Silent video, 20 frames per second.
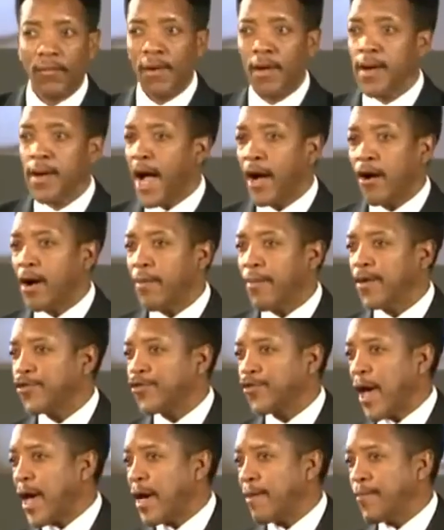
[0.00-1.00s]
We're not going to be
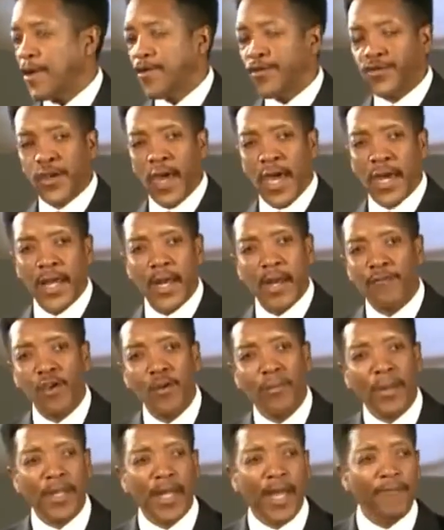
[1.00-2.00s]
saved in sin, and if
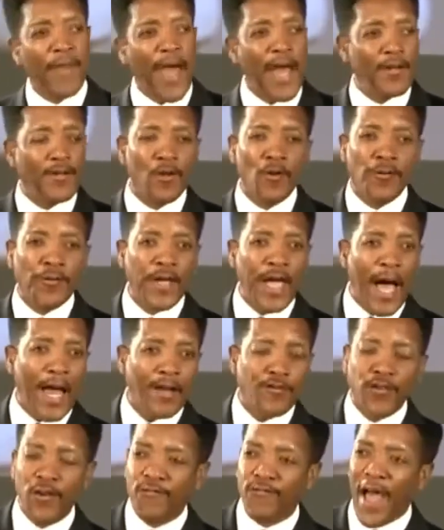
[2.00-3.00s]
you believe that new
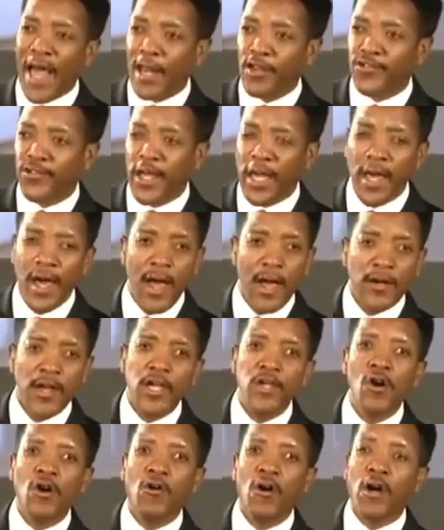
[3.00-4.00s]
theology fallacy,
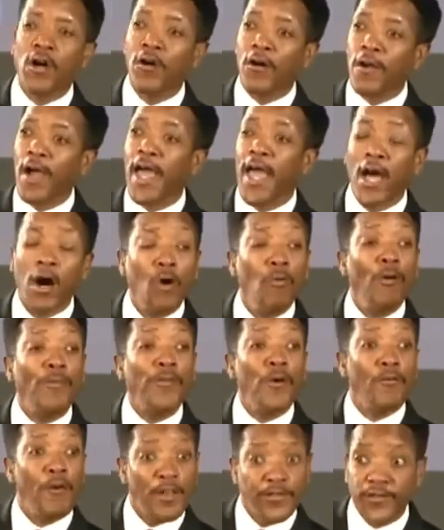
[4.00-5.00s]
then you're going to go to hell
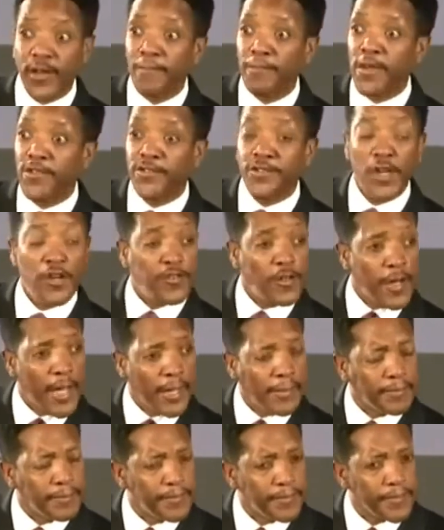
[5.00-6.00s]
with the rest of them that's teaching
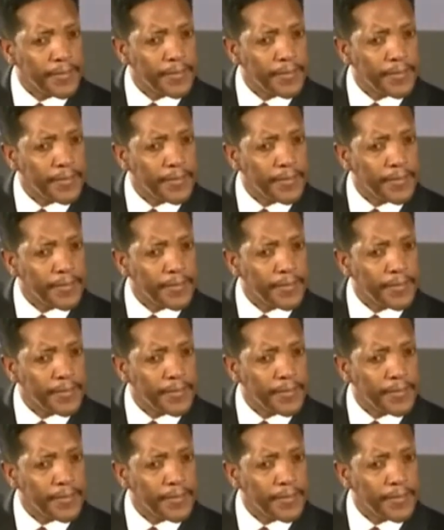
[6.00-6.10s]
it.